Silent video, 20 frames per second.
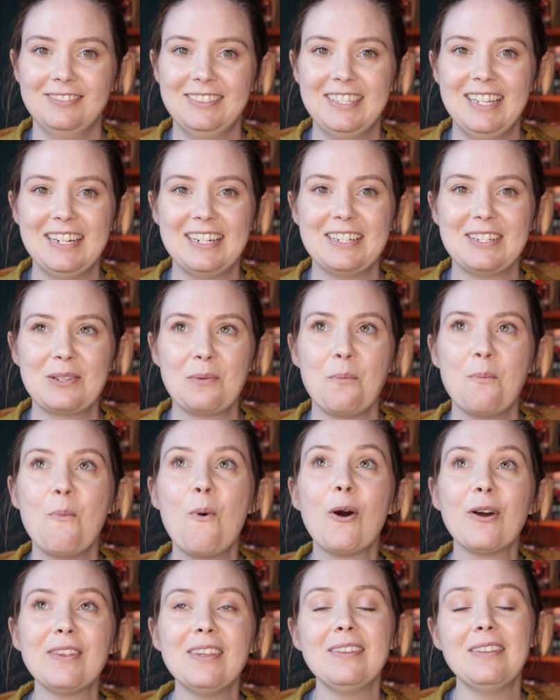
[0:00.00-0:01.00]
There's
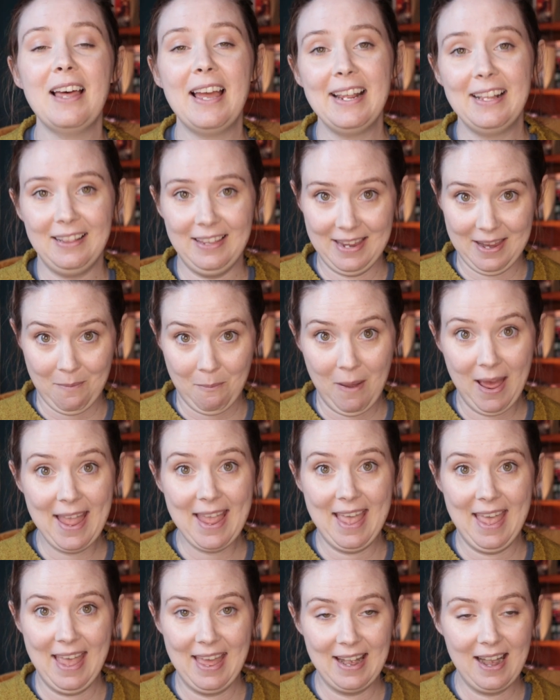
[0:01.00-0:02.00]
more than likely in my
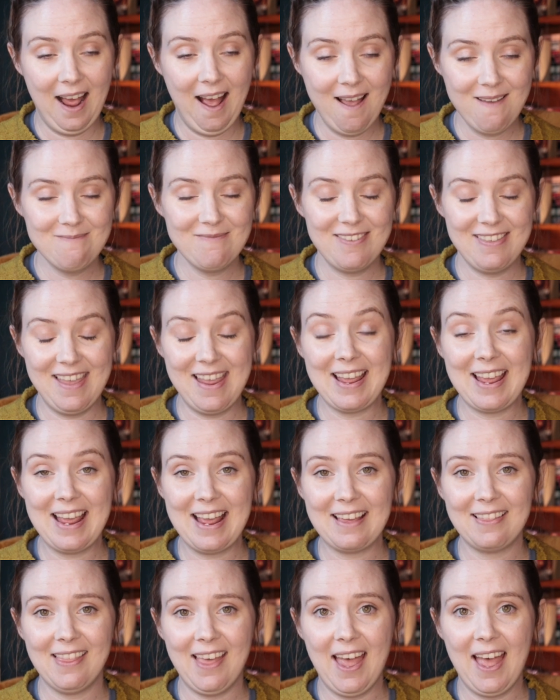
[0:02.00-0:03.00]
head, I'm
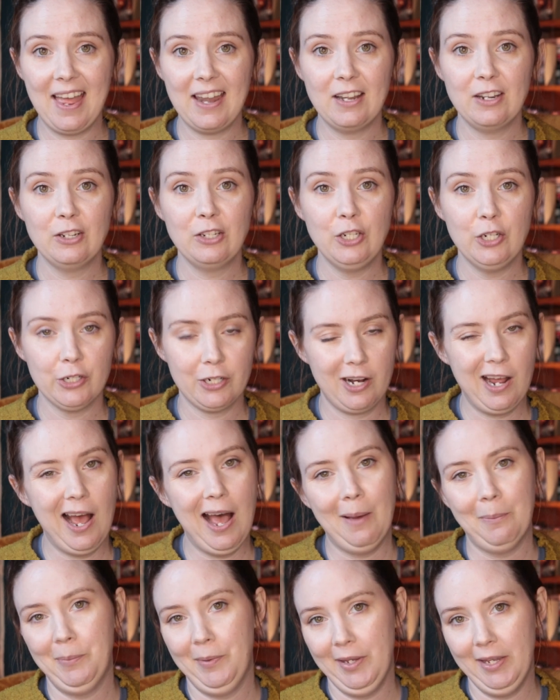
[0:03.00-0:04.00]
thinking that you're
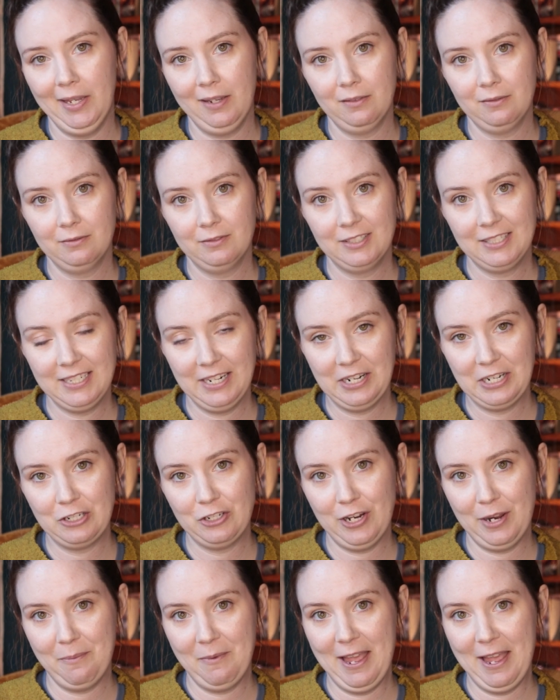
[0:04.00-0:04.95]
copying Sarah J.